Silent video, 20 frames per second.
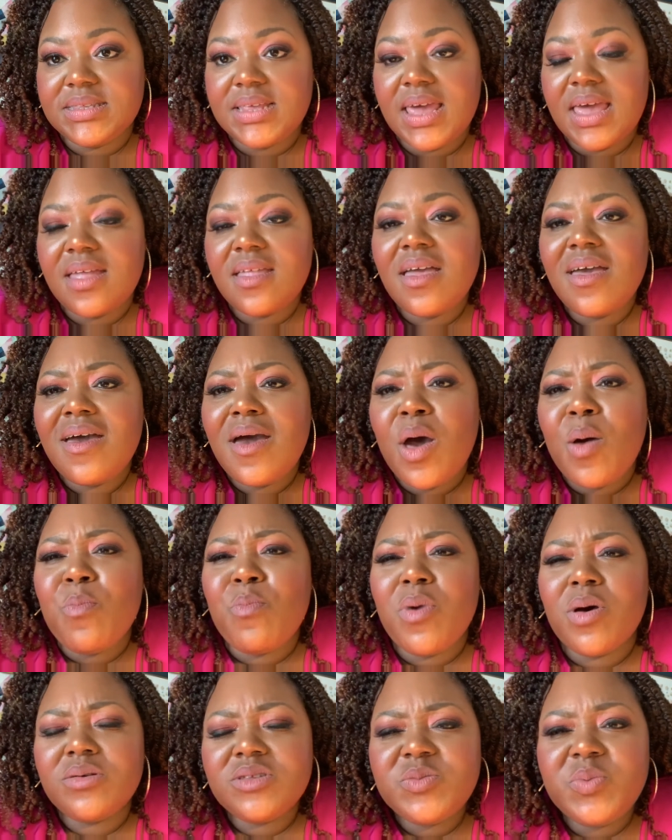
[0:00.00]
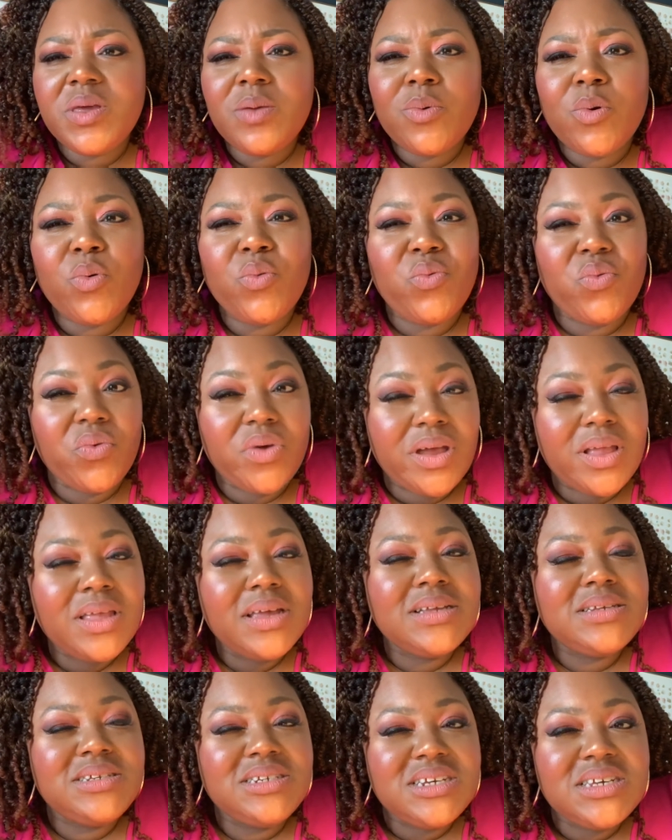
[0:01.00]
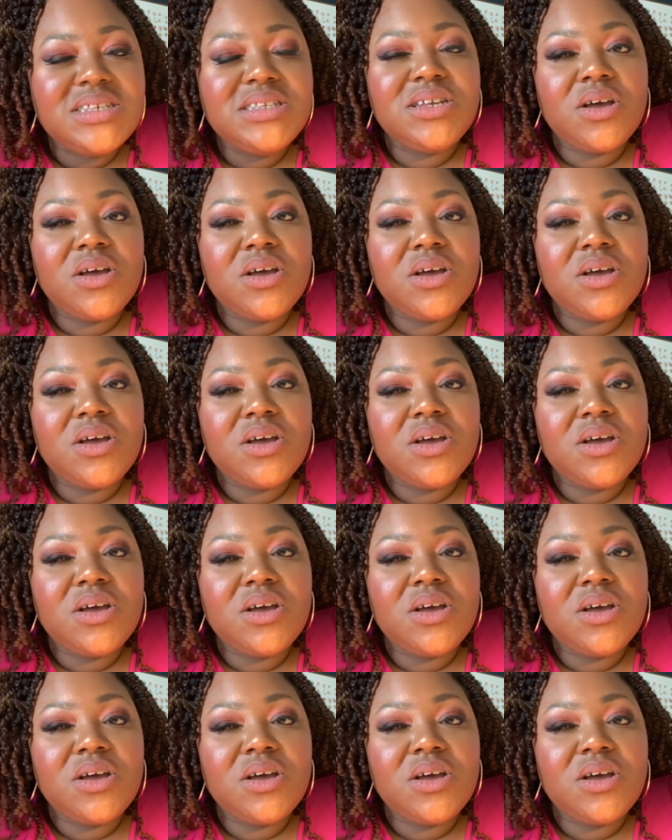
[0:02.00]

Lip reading: that most people really just